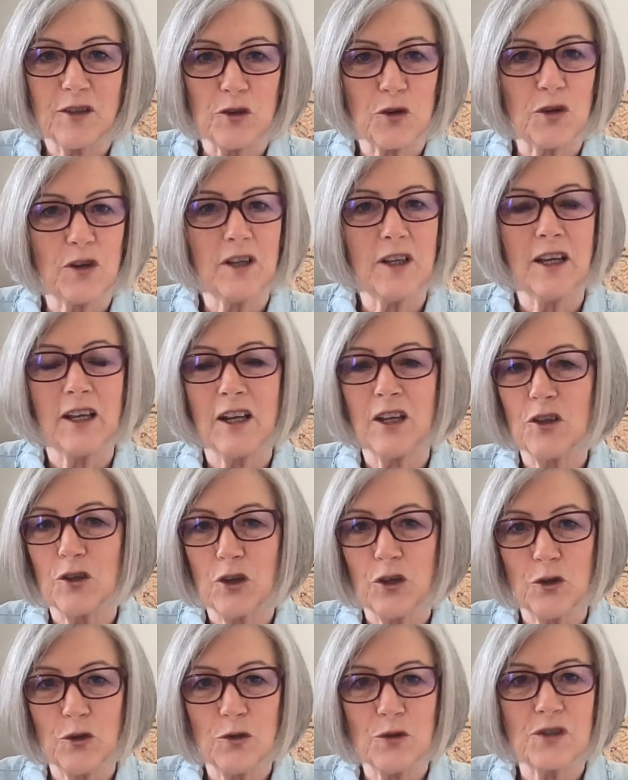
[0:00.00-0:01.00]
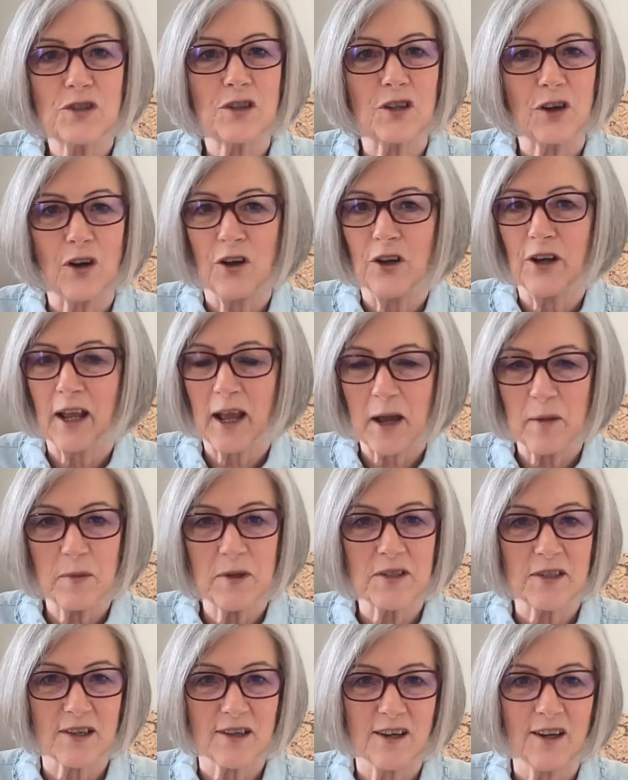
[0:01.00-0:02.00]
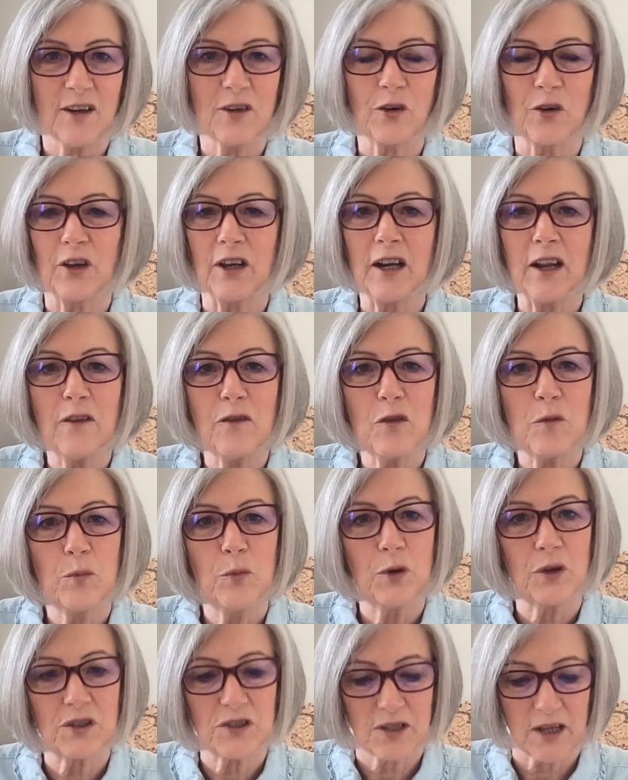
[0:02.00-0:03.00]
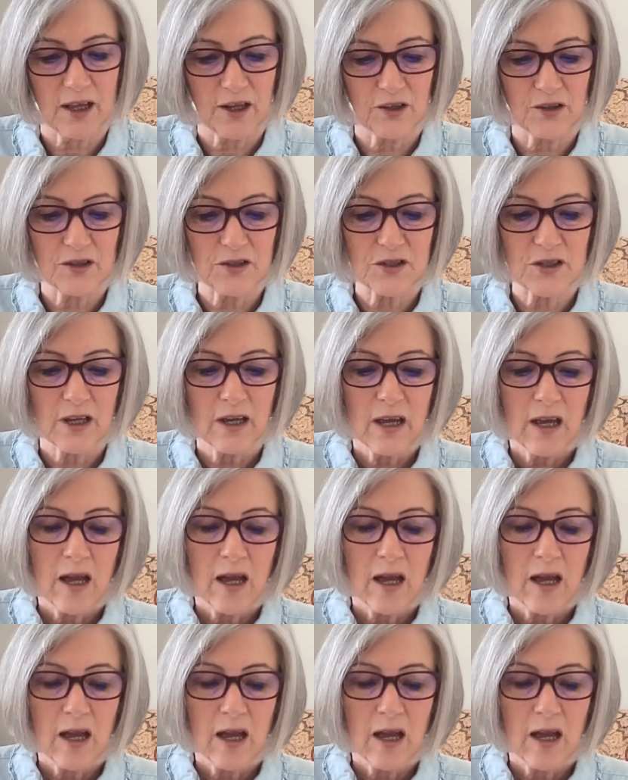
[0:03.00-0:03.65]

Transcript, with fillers: You can get it used on Amazon or any of the booksellers,